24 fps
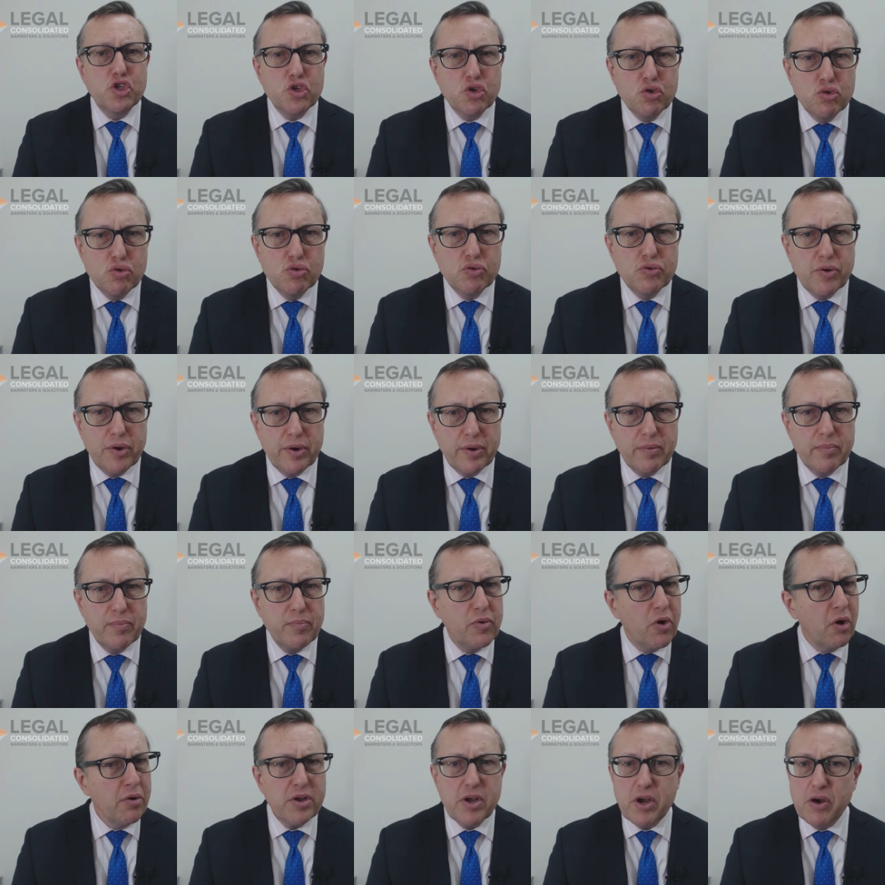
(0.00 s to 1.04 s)
children,
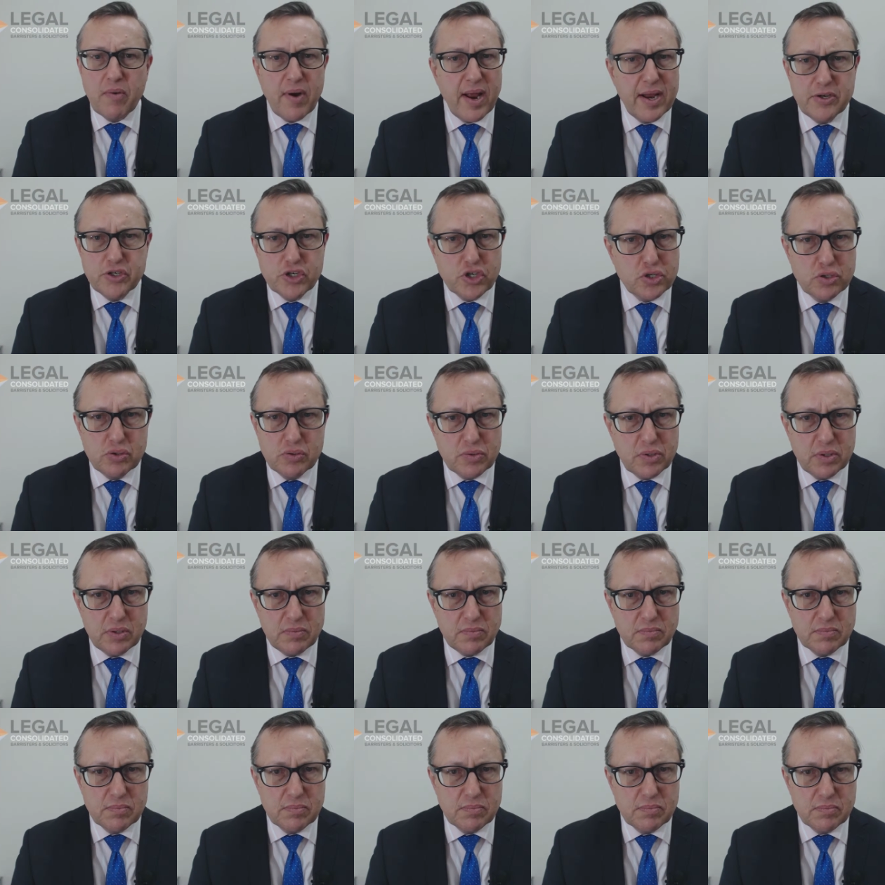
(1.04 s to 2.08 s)
not your
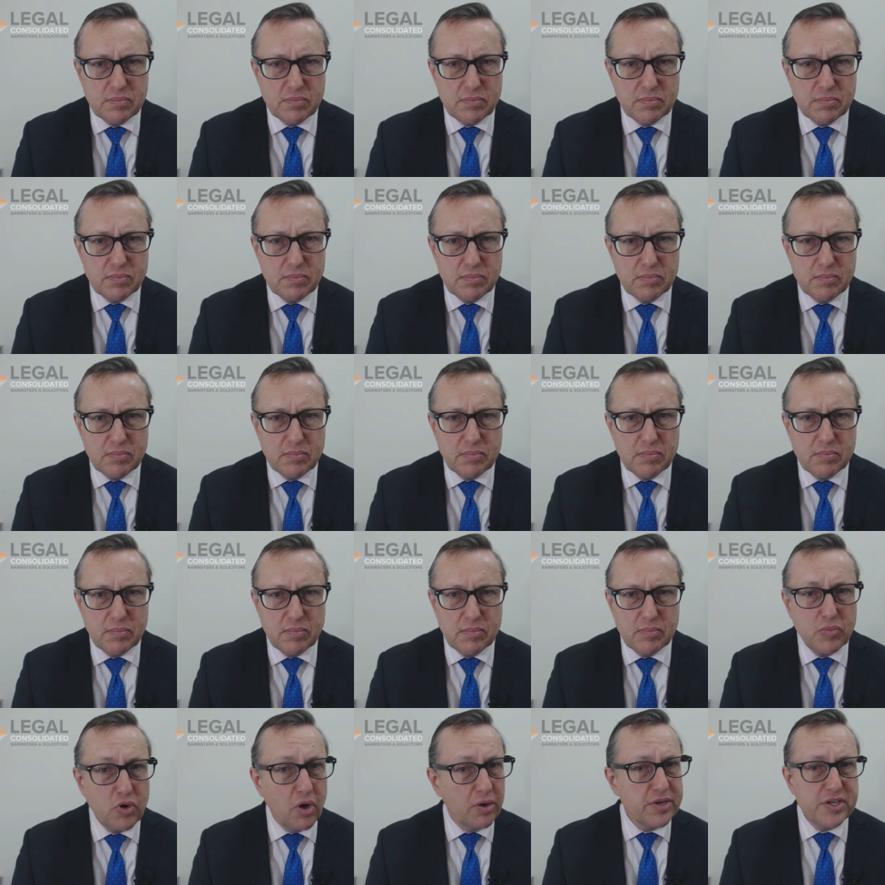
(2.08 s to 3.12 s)
grandchildren,
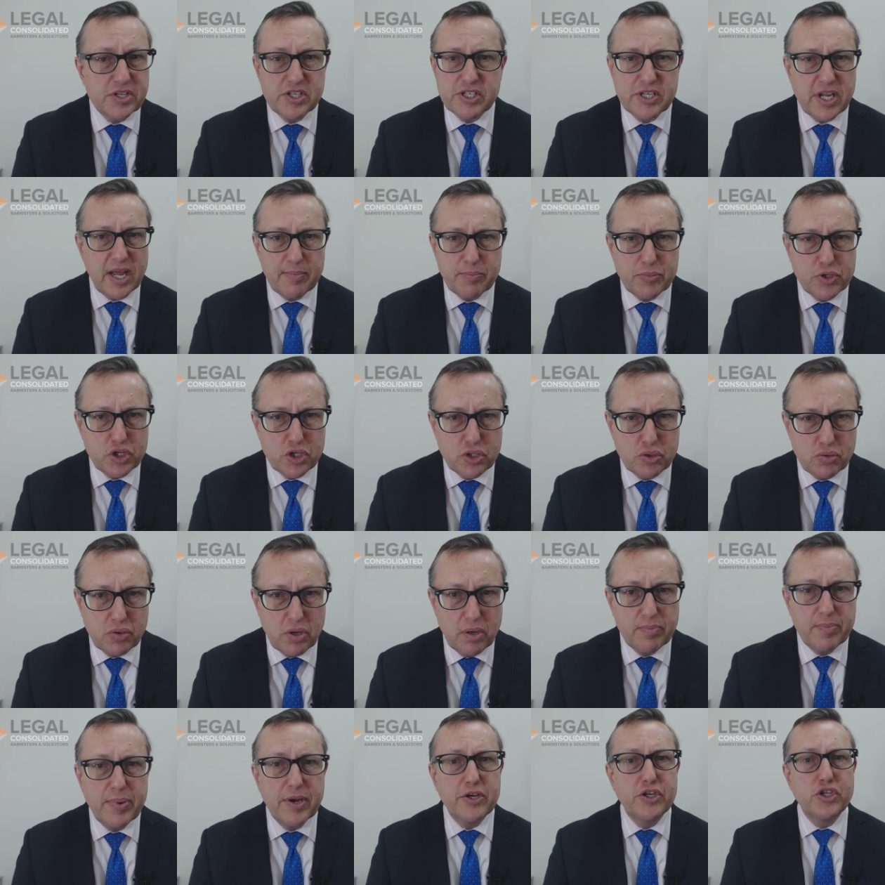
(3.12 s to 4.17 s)
not your
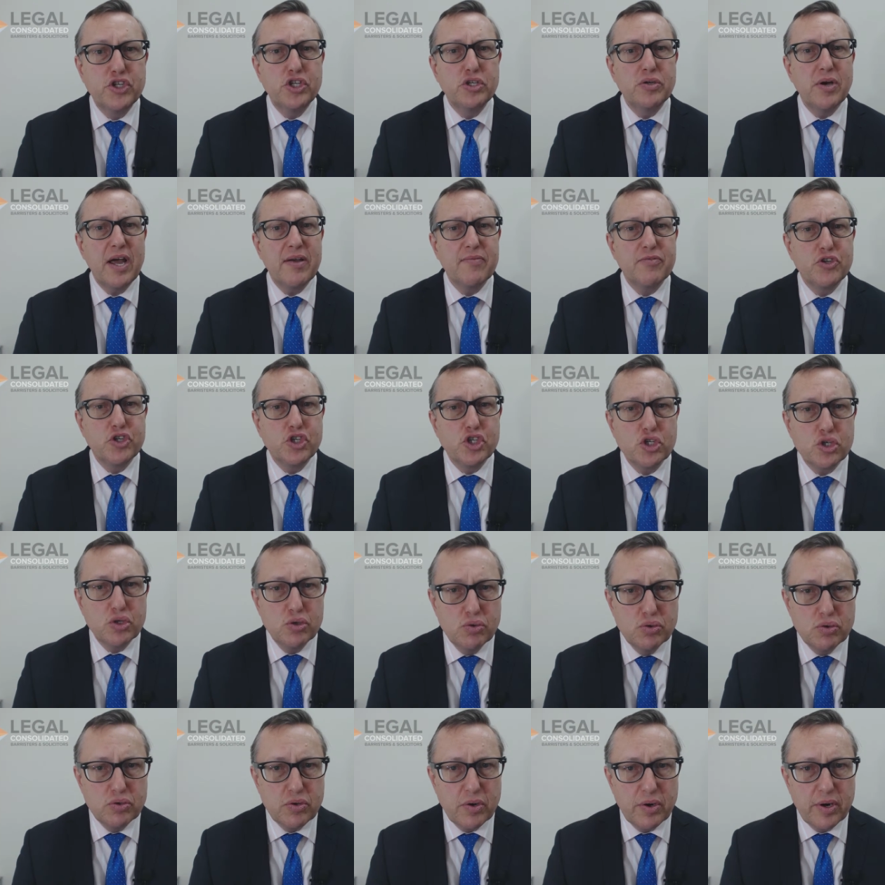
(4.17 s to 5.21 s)
stepchildren, but do you have
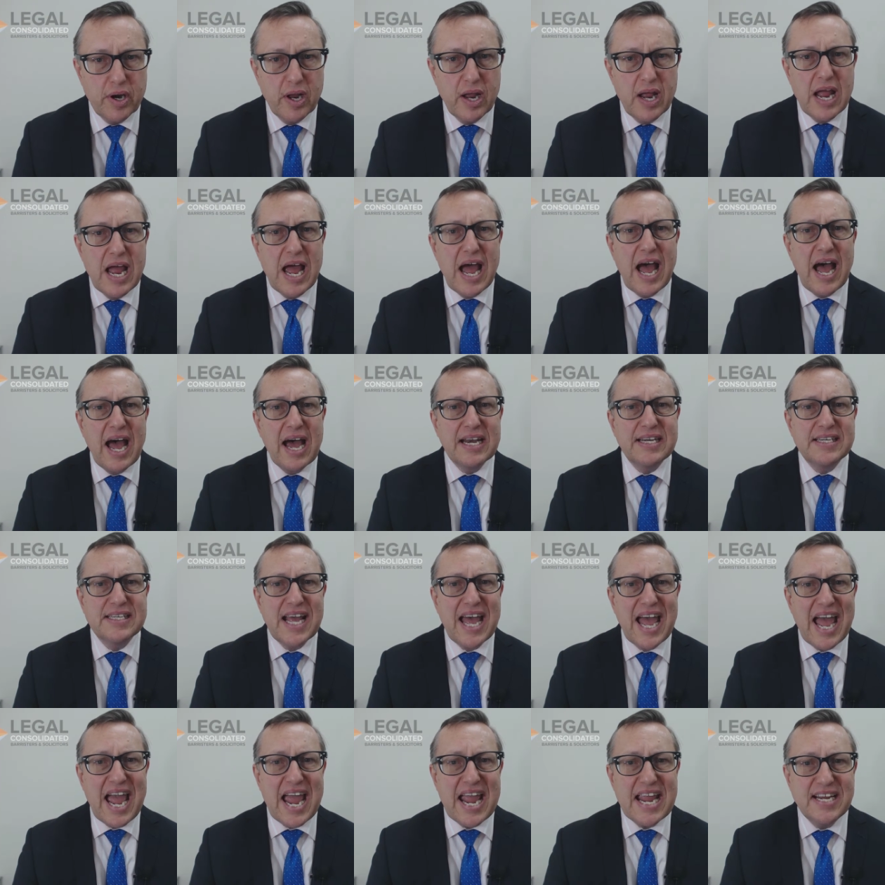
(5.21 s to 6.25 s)
children
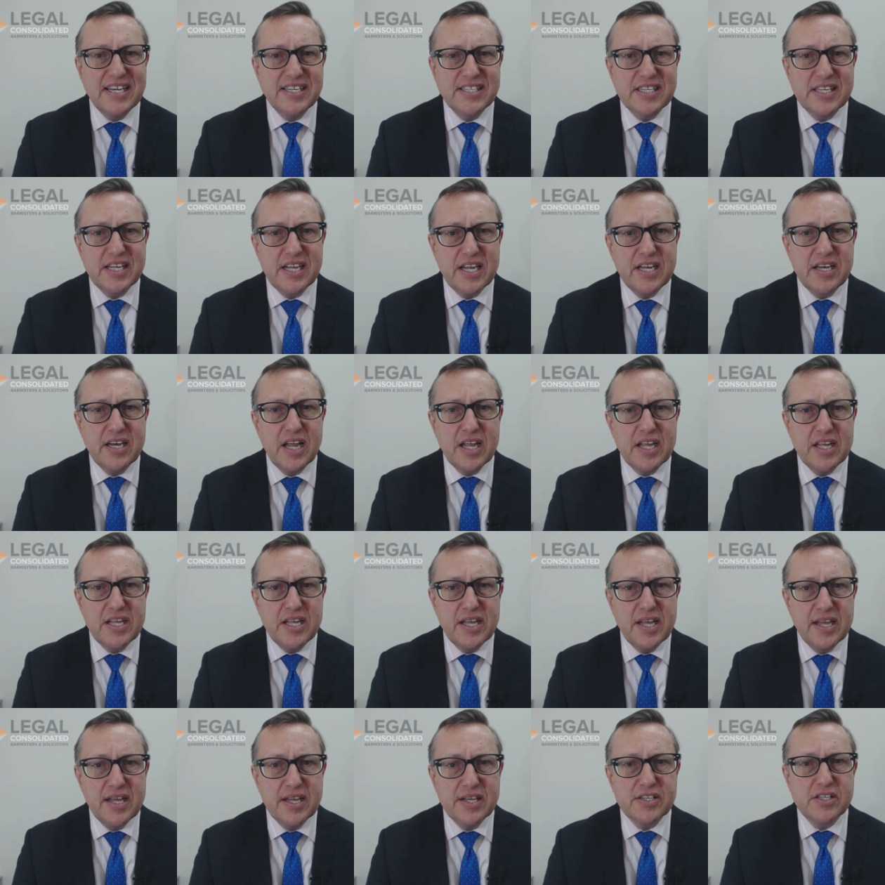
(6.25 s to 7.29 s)
under 18
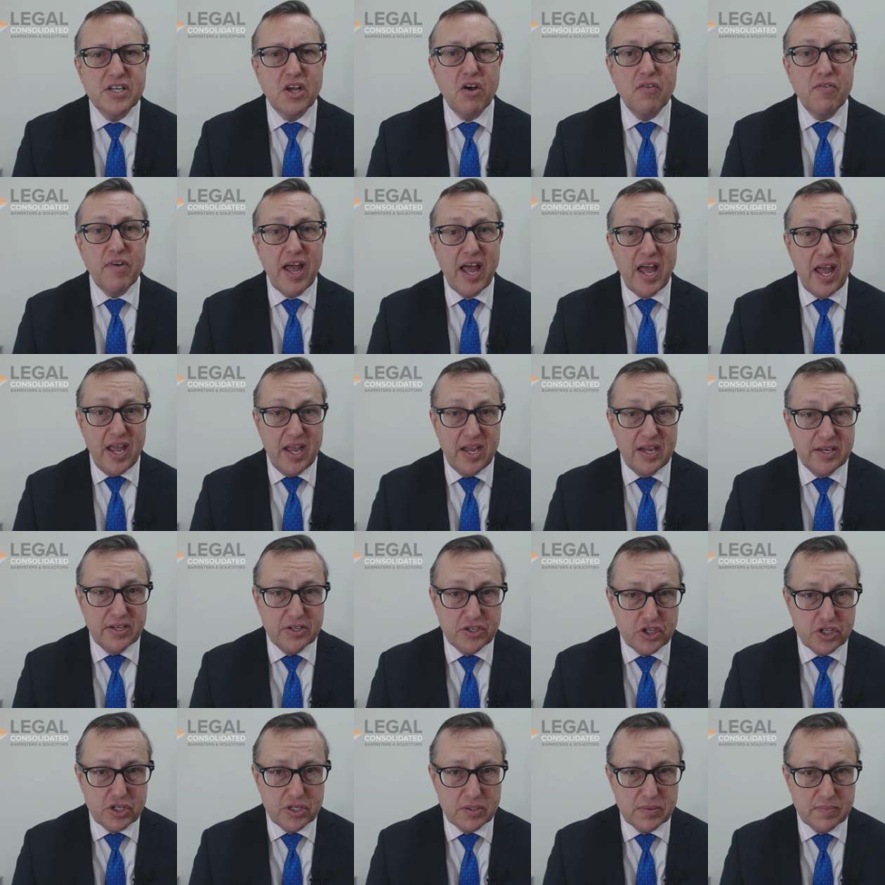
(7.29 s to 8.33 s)
years of
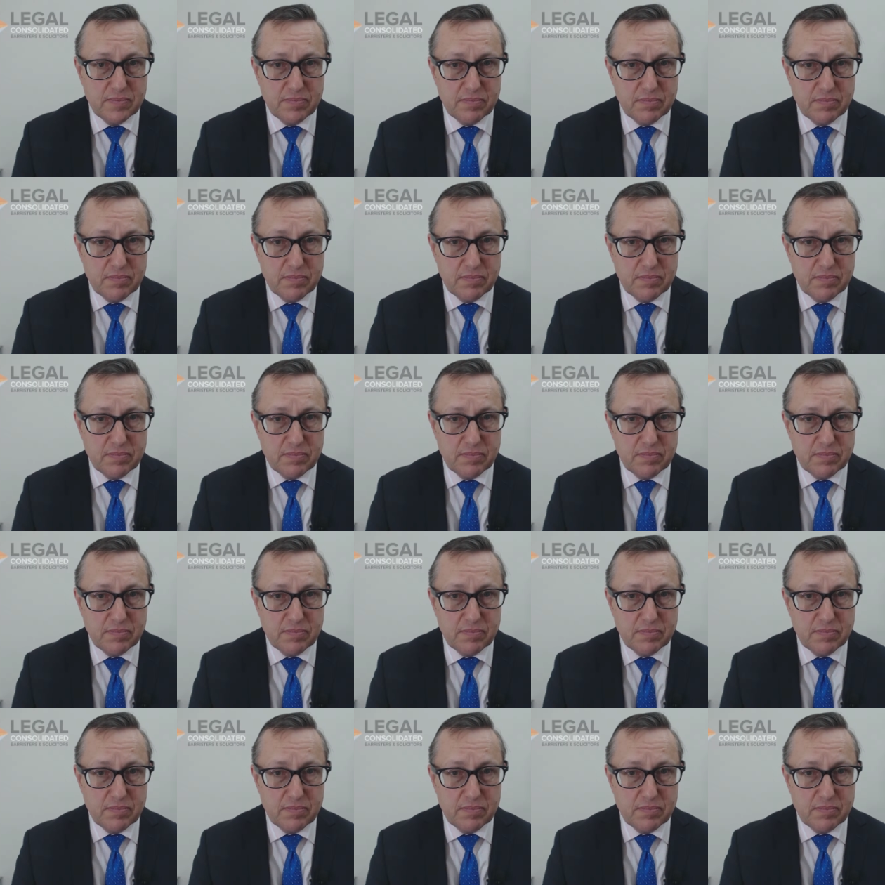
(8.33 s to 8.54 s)
age?